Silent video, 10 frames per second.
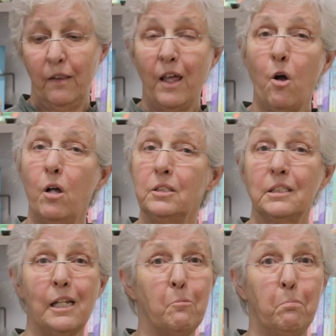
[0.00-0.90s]
They all
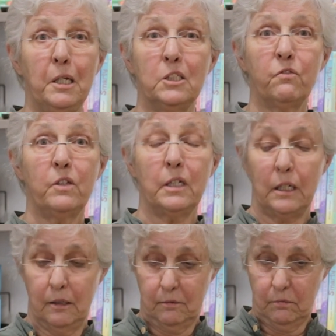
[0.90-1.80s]
slept
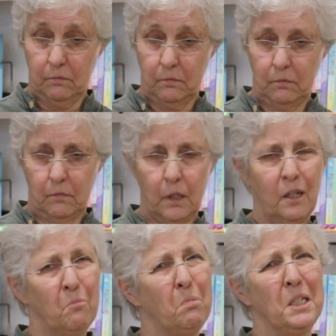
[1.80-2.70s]
peacefully,
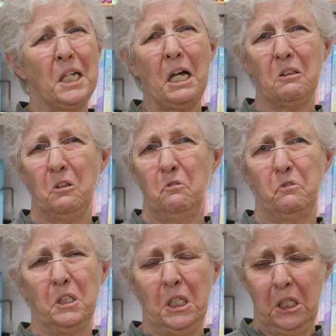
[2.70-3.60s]
but not the
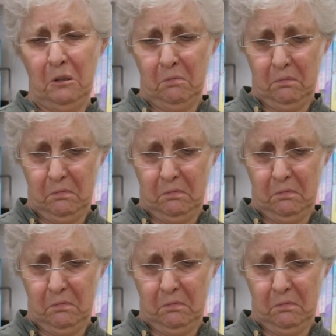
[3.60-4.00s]
flea.